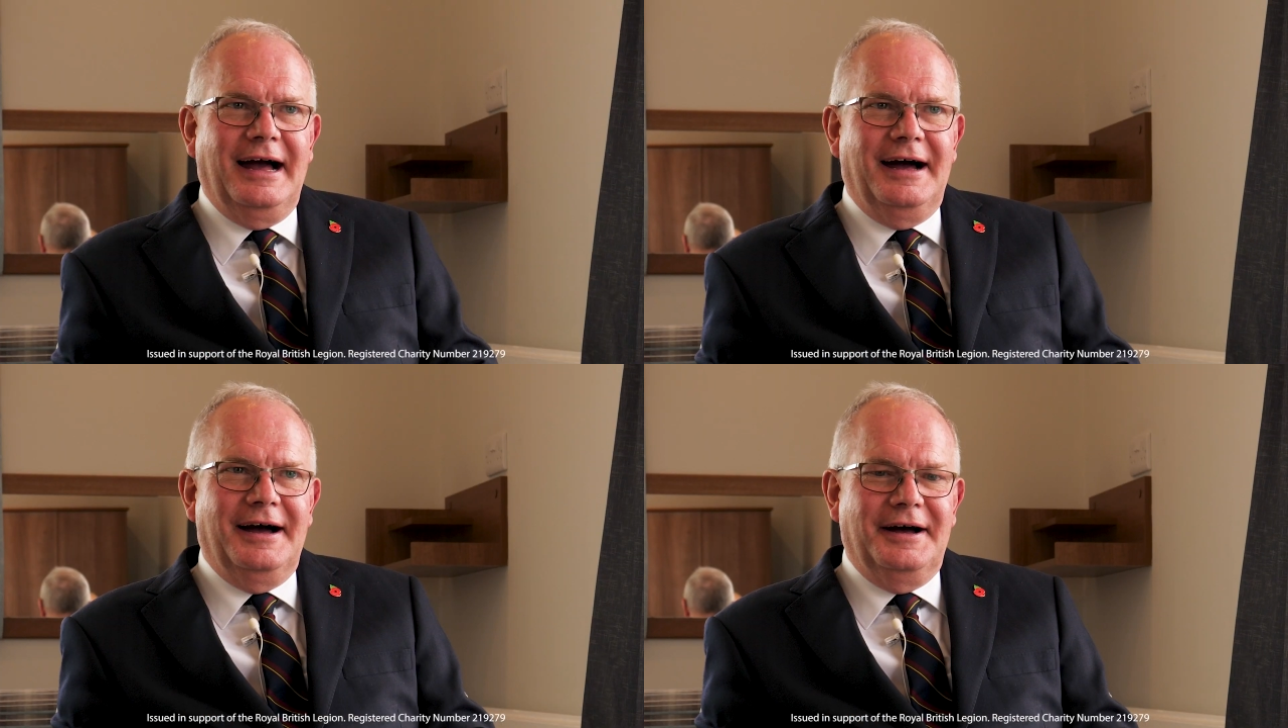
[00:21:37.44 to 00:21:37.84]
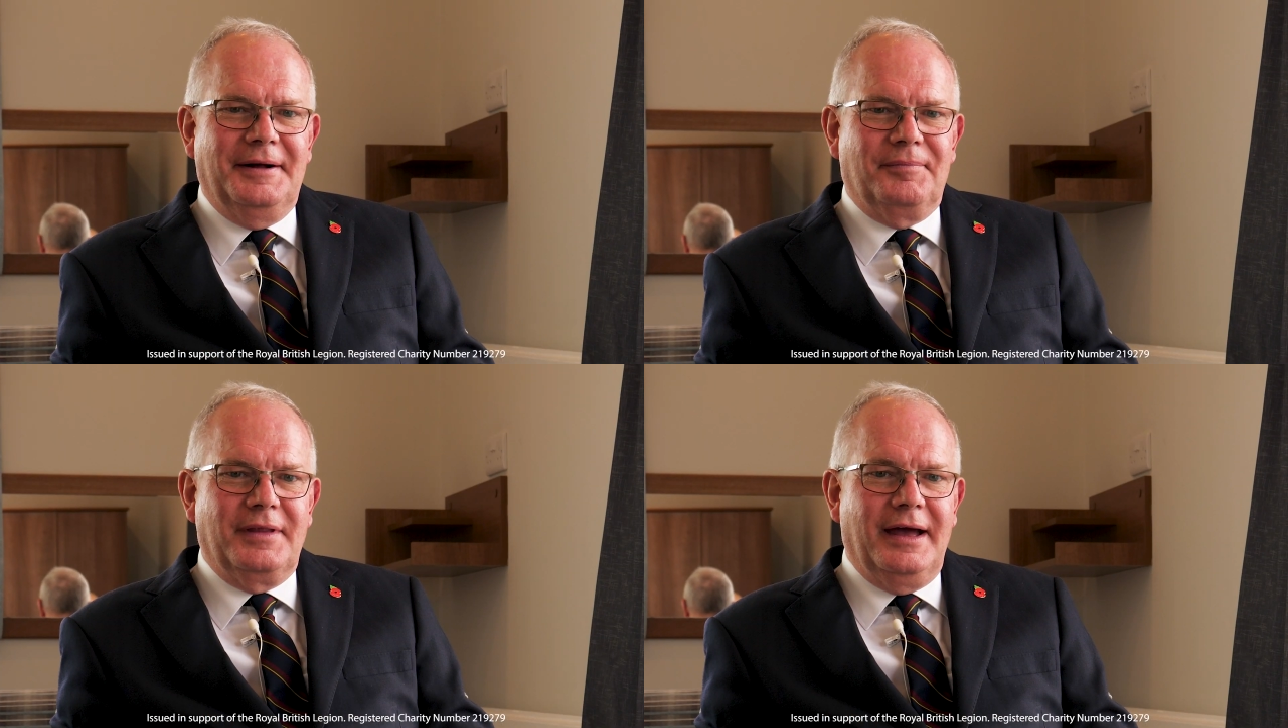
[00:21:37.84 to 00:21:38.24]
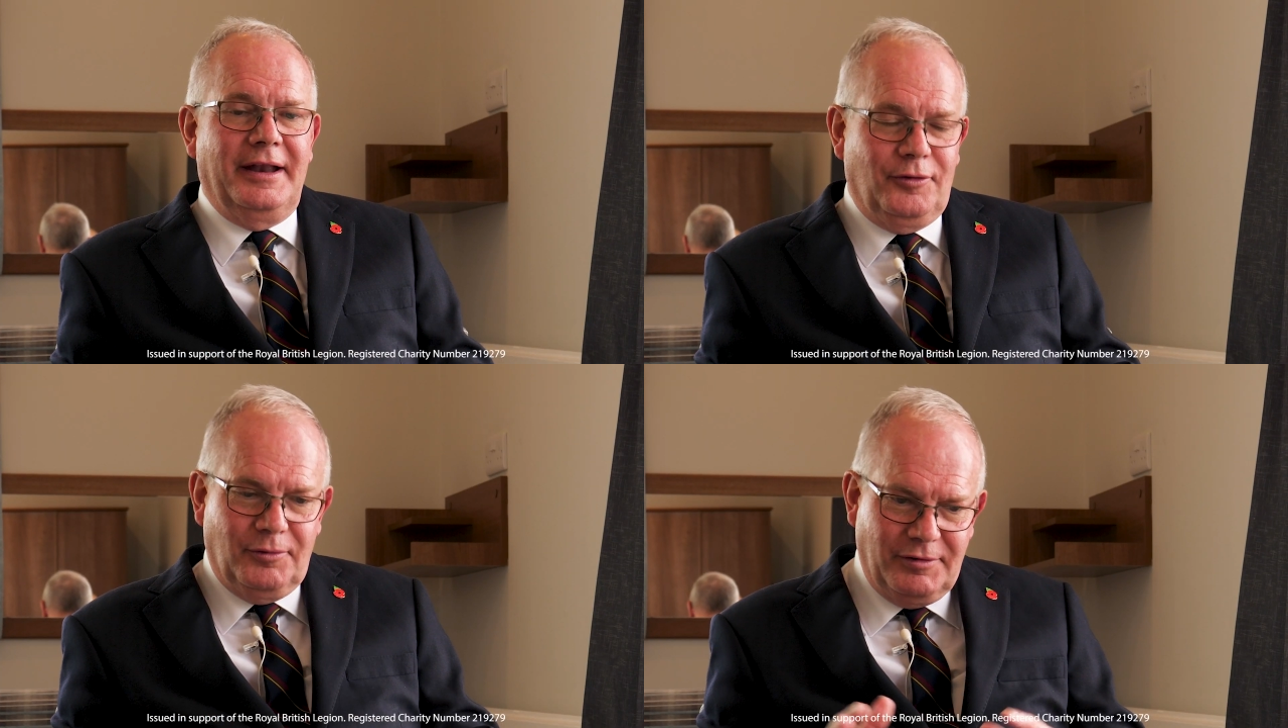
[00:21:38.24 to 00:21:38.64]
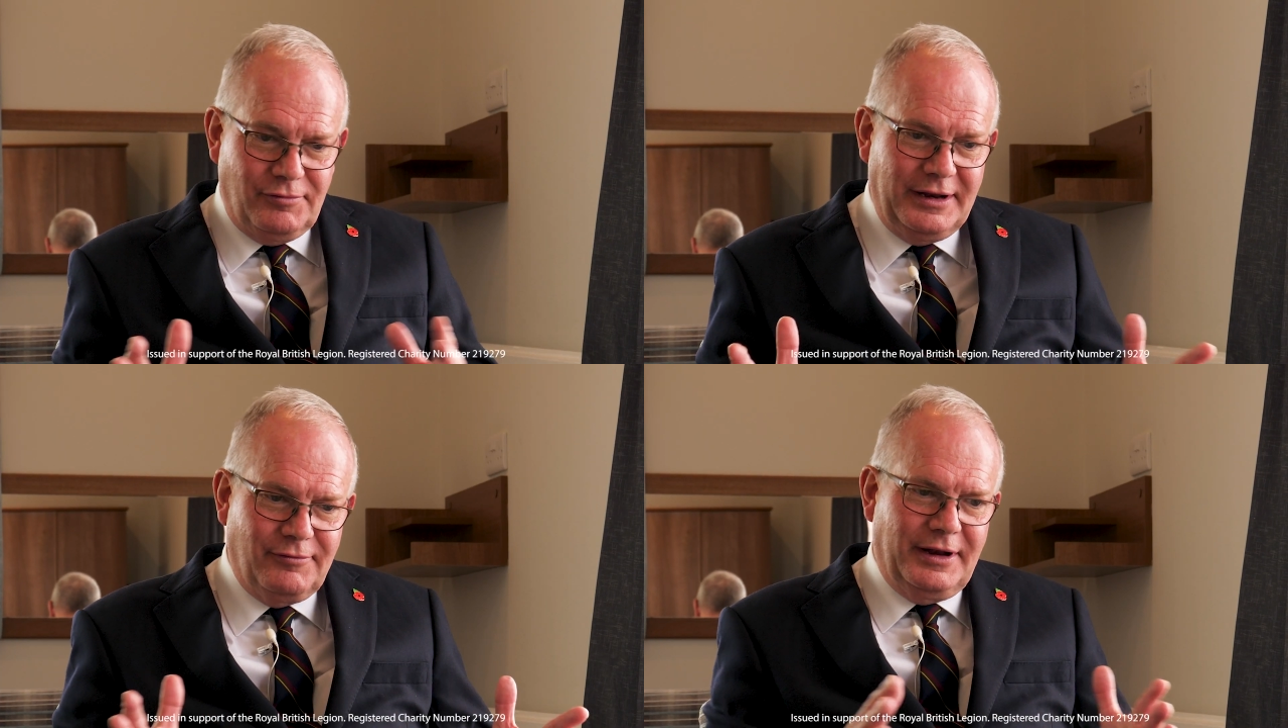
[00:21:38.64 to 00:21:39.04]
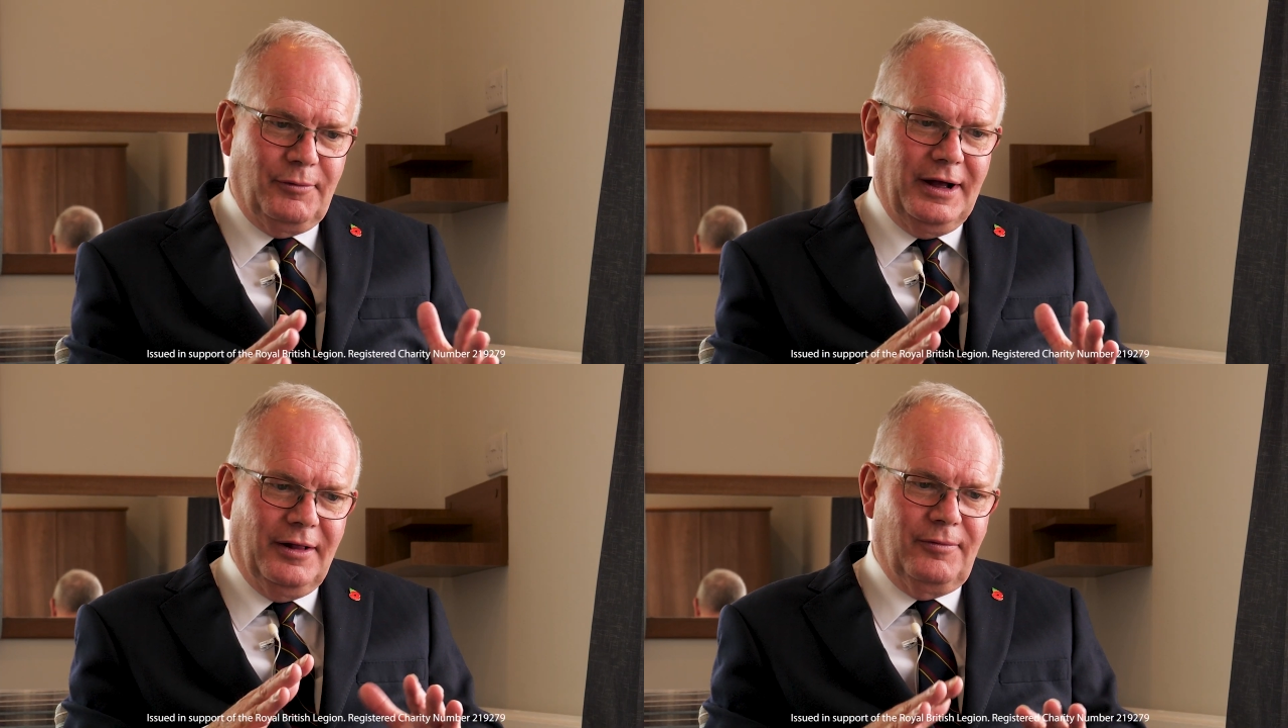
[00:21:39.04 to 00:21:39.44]
And it all went really, really
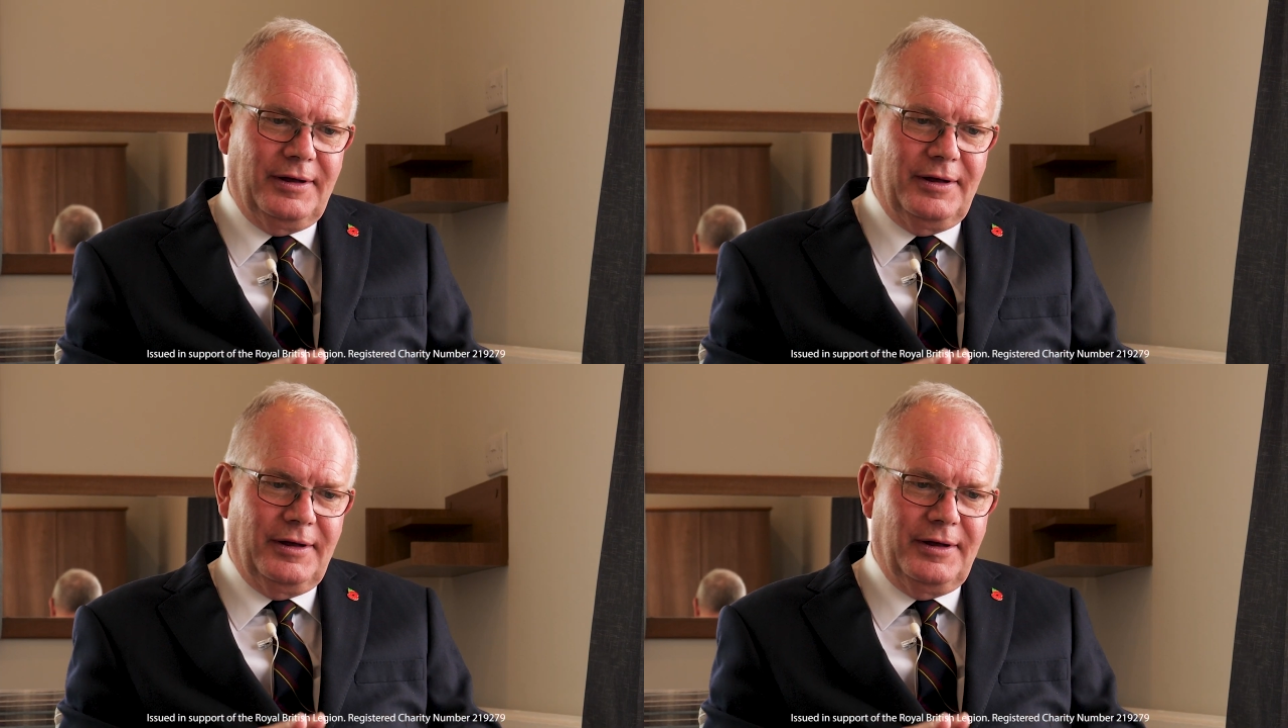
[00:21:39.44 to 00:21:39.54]
well.